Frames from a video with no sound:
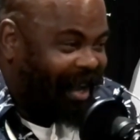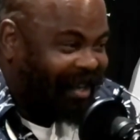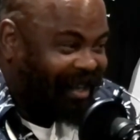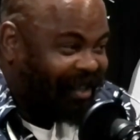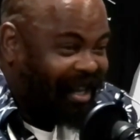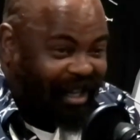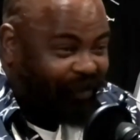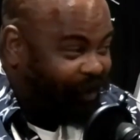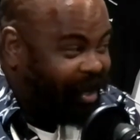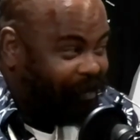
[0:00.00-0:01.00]
in
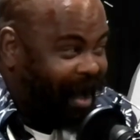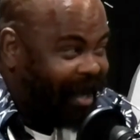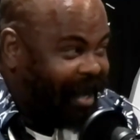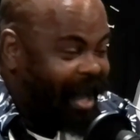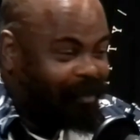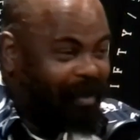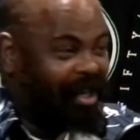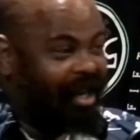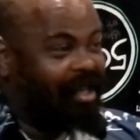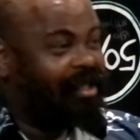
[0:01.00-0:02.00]
this freaking podcast
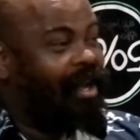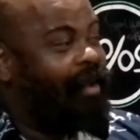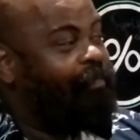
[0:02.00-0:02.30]
because.